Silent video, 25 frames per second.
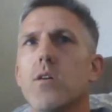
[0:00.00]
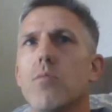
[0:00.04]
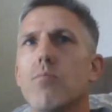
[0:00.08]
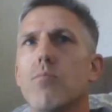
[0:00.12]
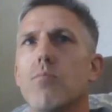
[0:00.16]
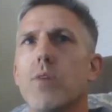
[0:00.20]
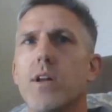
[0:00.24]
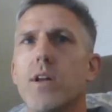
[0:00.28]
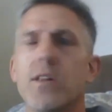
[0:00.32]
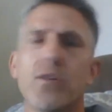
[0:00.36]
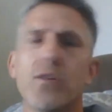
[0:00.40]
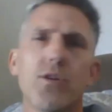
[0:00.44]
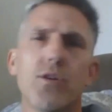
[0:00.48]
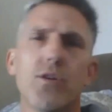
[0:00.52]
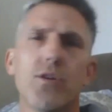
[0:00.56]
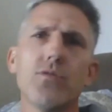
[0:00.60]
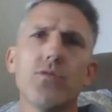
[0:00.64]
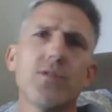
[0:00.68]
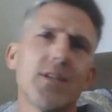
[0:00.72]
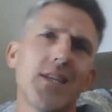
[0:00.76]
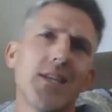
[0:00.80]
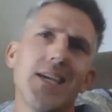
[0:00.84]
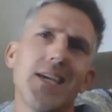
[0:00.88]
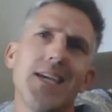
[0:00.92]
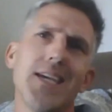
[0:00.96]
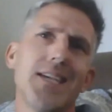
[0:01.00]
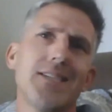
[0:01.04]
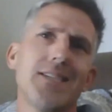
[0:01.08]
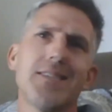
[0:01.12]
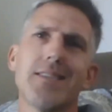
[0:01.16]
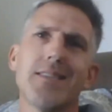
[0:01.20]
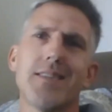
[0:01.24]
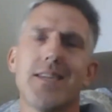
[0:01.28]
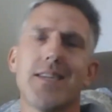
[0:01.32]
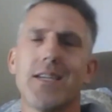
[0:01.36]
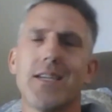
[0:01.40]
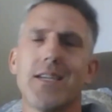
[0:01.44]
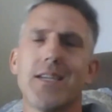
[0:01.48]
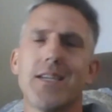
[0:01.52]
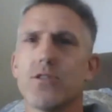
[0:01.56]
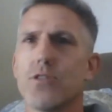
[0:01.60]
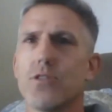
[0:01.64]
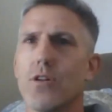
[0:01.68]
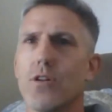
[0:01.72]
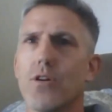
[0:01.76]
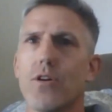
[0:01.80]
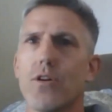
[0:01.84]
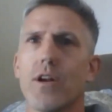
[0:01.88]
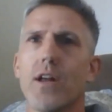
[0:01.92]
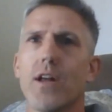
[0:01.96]
But those are the easy things to
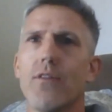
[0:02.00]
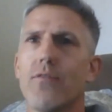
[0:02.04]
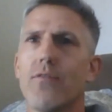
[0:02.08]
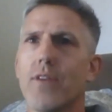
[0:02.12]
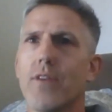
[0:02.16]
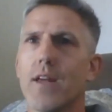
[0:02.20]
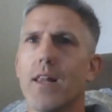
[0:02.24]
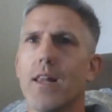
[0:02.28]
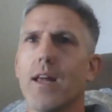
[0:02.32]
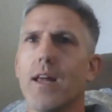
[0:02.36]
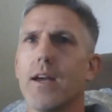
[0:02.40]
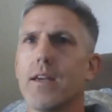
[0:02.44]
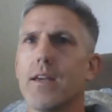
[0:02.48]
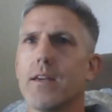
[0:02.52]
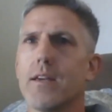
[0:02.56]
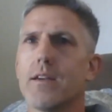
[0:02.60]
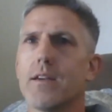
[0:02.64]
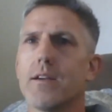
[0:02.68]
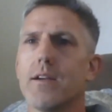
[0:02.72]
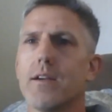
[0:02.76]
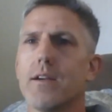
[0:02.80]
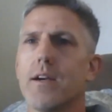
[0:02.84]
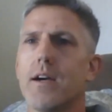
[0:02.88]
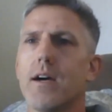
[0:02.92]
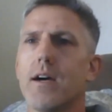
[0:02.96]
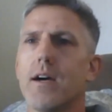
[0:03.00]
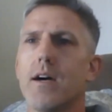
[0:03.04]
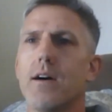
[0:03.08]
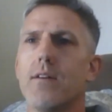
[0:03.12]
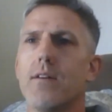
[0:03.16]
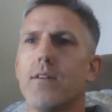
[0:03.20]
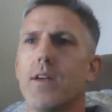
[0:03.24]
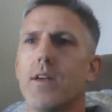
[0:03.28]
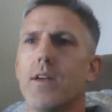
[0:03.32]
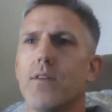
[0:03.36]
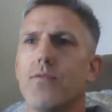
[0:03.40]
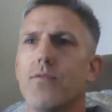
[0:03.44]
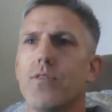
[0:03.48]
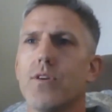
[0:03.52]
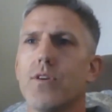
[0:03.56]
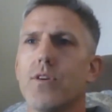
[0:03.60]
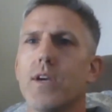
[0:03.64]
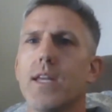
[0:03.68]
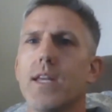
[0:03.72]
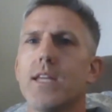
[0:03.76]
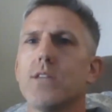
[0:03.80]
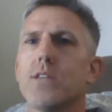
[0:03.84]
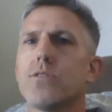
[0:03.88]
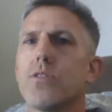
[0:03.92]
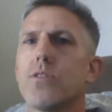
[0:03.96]
learn, I feel like. If you get
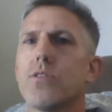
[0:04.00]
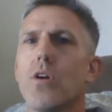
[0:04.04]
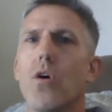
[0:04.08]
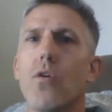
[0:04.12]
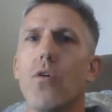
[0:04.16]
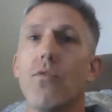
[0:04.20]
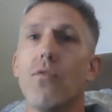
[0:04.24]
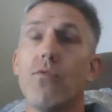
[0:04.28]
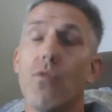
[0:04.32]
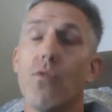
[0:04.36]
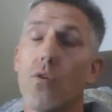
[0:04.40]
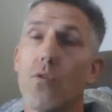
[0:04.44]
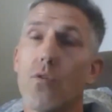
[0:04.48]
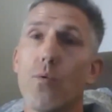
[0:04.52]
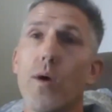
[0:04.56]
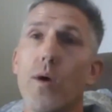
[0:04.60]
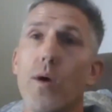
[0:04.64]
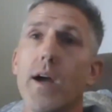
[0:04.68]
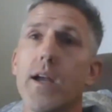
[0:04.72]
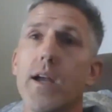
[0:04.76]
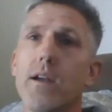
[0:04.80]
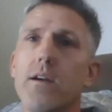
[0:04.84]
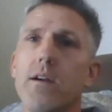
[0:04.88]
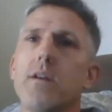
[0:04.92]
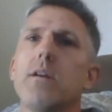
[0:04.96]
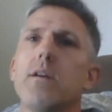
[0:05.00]
into the whole four-way,